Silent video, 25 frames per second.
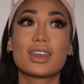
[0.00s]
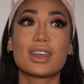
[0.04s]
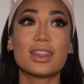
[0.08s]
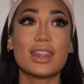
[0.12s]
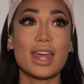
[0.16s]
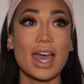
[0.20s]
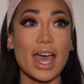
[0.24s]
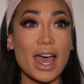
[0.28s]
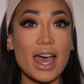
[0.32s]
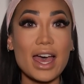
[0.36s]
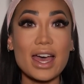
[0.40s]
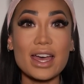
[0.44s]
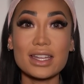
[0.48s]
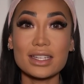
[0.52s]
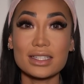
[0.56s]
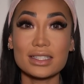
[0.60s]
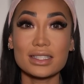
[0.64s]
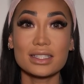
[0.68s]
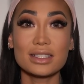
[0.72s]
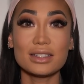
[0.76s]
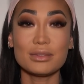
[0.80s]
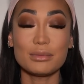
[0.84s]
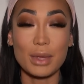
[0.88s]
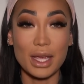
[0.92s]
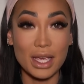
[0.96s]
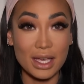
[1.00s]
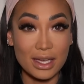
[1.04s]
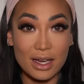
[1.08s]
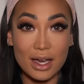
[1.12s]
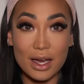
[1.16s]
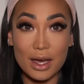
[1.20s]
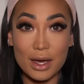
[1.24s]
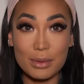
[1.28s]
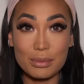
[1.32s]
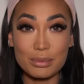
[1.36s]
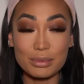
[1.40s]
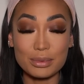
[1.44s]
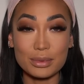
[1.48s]
that
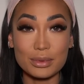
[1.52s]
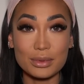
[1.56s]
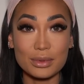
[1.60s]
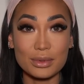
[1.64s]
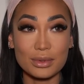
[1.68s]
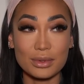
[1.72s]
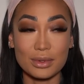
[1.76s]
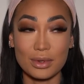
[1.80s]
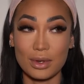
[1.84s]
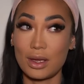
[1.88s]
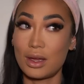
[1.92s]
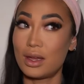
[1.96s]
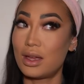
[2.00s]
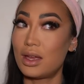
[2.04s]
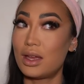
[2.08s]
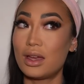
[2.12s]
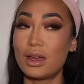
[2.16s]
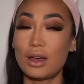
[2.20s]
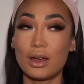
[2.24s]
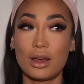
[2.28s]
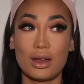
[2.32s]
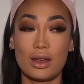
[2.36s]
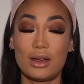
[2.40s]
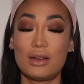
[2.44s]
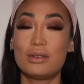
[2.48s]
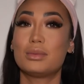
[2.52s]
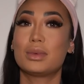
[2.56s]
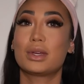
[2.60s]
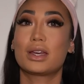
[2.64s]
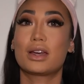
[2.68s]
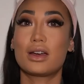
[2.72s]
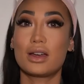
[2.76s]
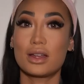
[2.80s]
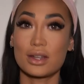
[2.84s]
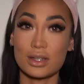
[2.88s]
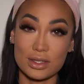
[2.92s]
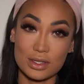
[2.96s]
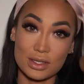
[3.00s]
makeup, oh my
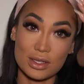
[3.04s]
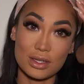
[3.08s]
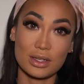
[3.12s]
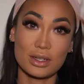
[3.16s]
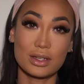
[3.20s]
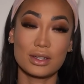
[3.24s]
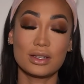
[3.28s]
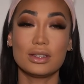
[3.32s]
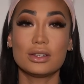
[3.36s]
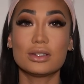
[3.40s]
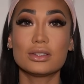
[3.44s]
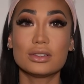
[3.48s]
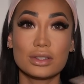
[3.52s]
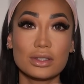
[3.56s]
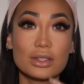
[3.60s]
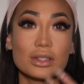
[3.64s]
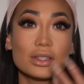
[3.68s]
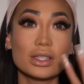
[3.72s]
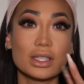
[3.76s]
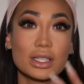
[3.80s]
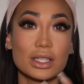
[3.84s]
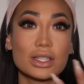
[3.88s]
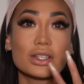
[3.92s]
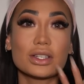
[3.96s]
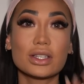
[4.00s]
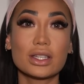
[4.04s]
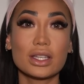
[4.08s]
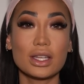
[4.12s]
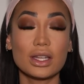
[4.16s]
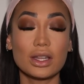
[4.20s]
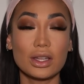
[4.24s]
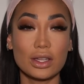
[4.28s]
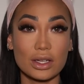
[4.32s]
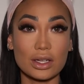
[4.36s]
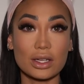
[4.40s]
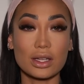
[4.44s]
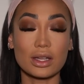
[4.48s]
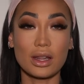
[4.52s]
gosh, you'll literally
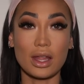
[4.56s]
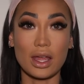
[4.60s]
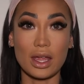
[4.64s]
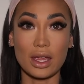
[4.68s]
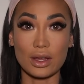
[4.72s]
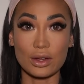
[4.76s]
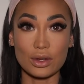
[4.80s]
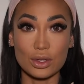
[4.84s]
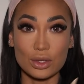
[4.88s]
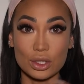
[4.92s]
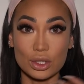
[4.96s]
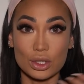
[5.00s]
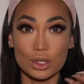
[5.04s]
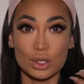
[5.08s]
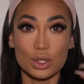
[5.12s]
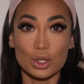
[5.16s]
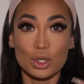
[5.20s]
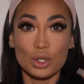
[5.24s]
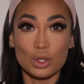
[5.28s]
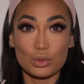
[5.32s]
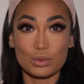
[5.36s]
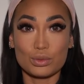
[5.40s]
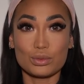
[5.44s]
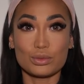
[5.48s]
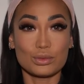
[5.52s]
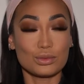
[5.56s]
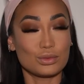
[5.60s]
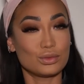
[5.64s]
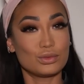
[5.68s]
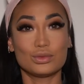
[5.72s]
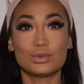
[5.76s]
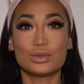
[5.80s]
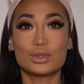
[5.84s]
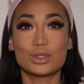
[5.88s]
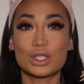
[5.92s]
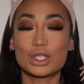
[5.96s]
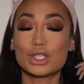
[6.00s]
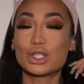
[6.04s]
look like
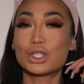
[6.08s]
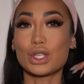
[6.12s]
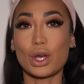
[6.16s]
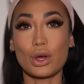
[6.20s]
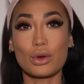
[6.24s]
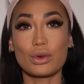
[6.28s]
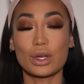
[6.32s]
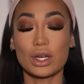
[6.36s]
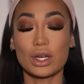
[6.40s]
so